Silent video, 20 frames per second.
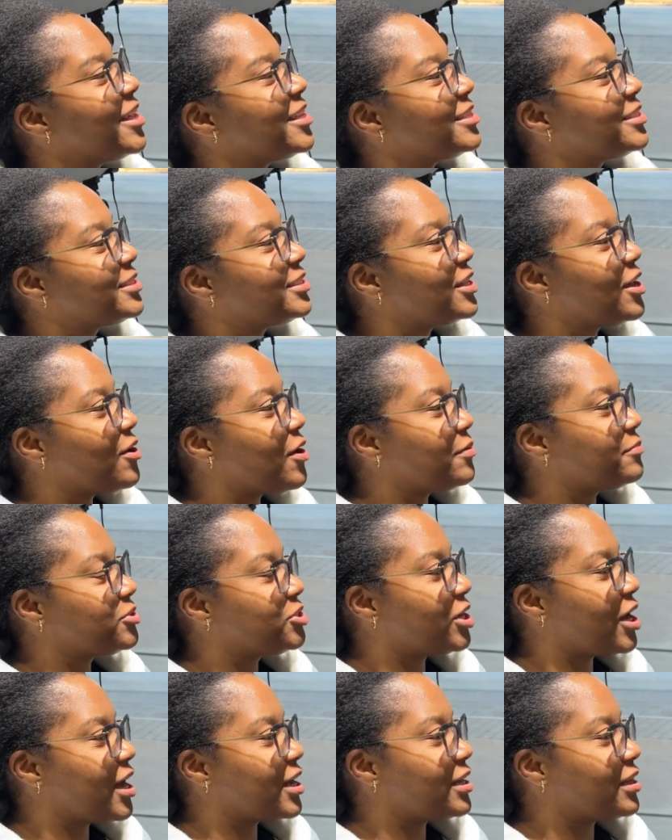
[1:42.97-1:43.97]
So I'm
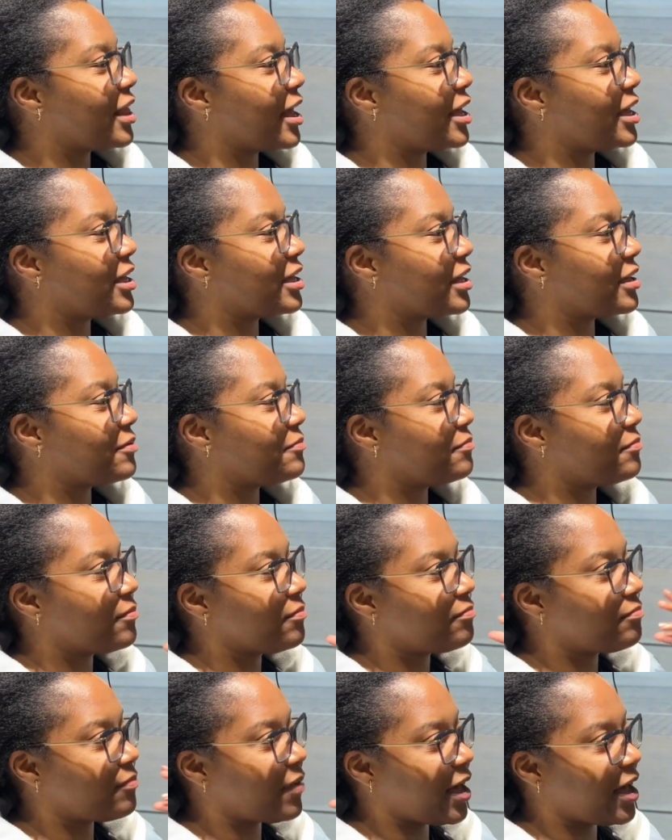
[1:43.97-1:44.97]
trying to
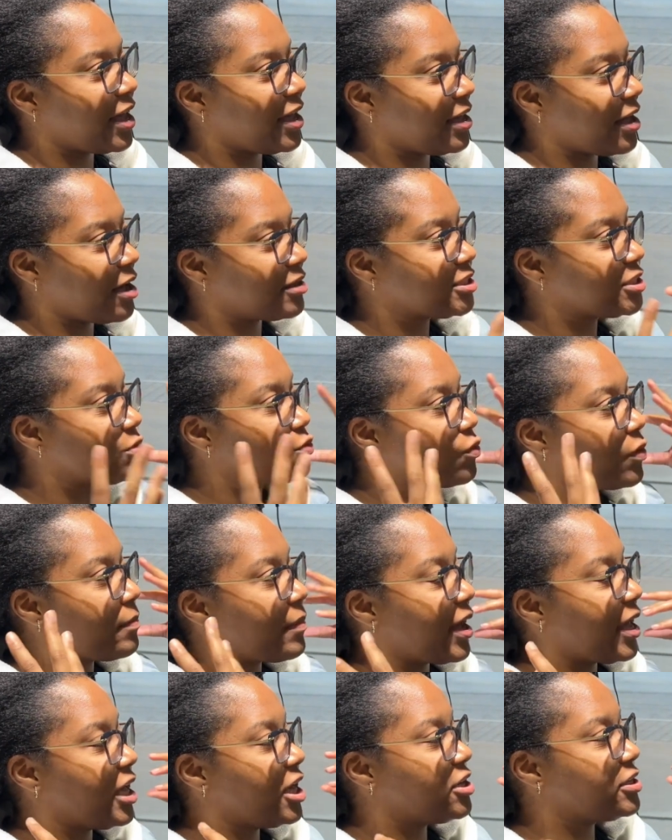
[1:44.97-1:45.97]
I just want
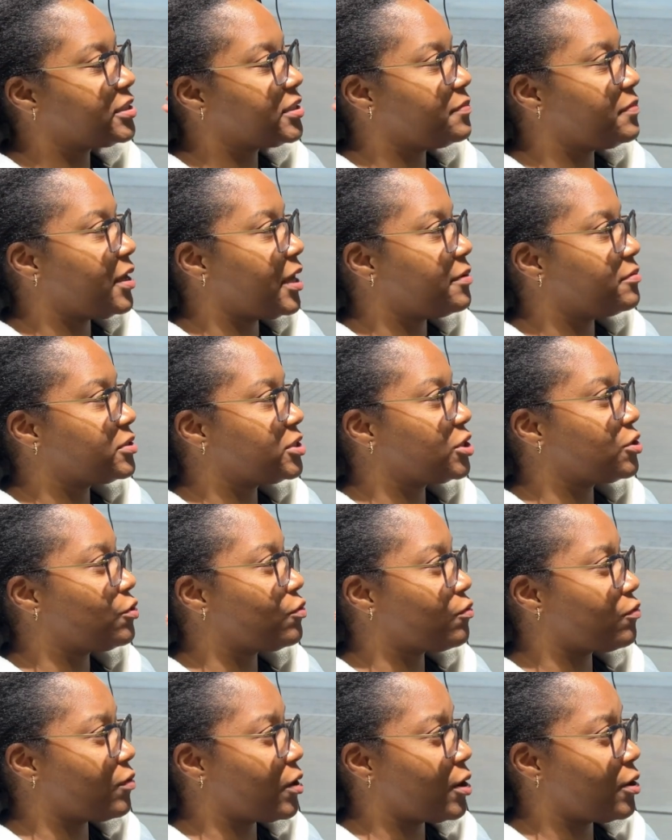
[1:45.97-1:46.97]
my hair to be able to
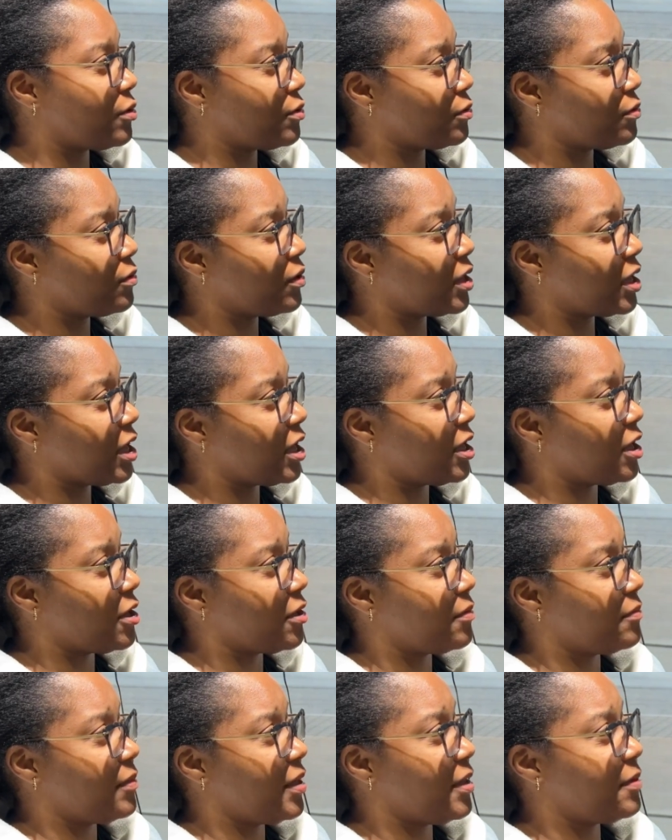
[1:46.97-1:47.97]
grow
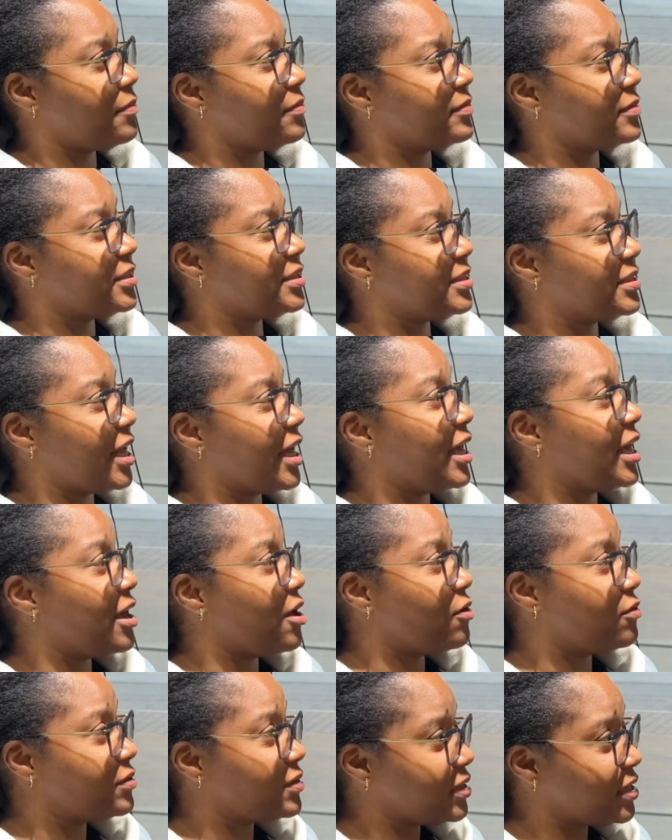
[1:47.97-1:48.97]
and stay
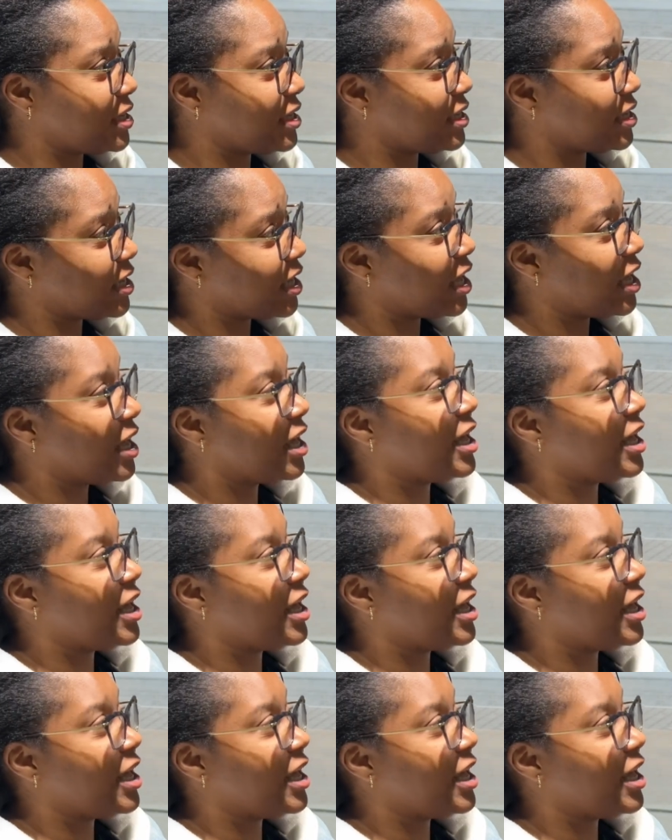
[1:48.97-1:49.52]
healthy,